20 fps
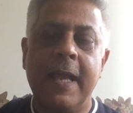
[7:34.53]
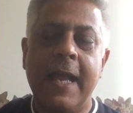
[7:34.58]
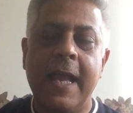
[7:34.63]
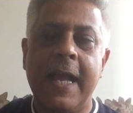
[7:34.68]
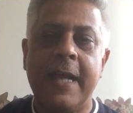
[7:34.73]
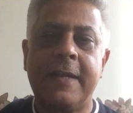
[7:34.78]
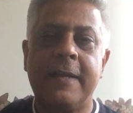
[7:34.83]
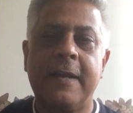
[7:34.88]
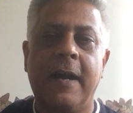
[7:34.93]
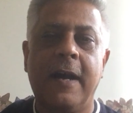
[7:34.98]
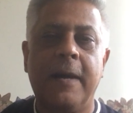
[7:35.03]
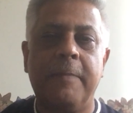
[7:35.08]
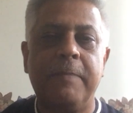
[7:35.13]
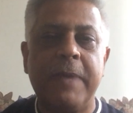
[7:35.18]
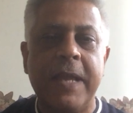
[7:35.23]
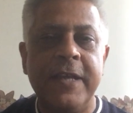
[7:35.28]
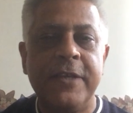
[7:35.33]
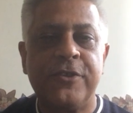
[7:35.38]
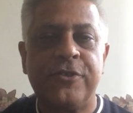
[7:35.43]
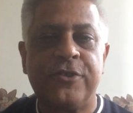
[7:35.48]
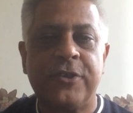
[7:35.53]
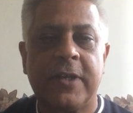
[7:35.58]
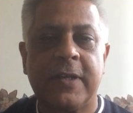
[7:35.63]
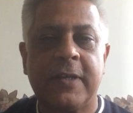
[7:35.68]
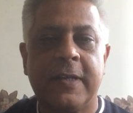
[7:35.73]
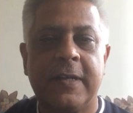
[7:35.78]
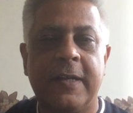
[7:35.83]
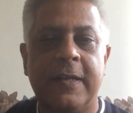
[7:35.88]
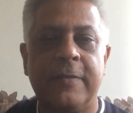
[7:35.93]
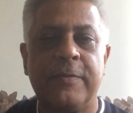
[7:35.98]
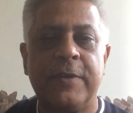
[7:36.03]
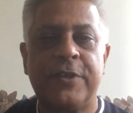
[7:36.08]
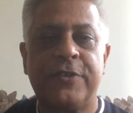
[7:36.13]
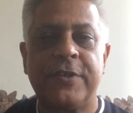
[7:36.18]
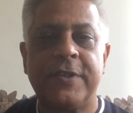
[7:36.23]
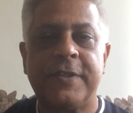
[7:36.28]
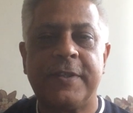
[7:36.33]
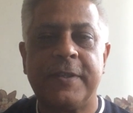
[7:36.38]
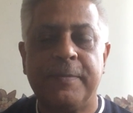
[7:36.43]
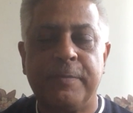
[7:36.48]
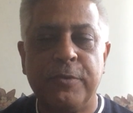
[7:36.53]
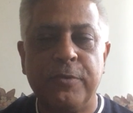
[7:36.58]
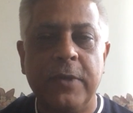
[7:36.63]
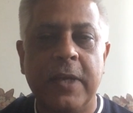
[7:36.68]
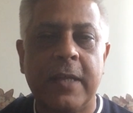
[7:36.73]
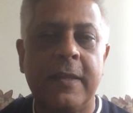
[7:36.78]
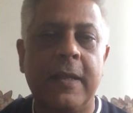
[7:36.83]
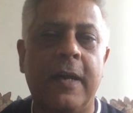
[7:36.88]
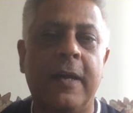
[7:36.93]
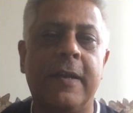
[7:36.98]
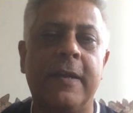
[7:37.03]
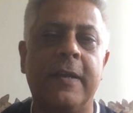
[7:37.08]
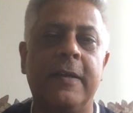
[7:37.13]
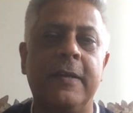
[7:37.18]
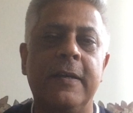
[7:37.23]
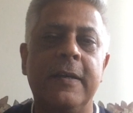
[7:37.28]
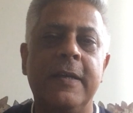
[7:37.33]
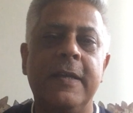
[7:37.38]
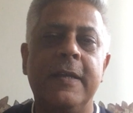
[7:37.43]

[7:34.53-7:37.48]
at our base chakra, which is the Mooladhara,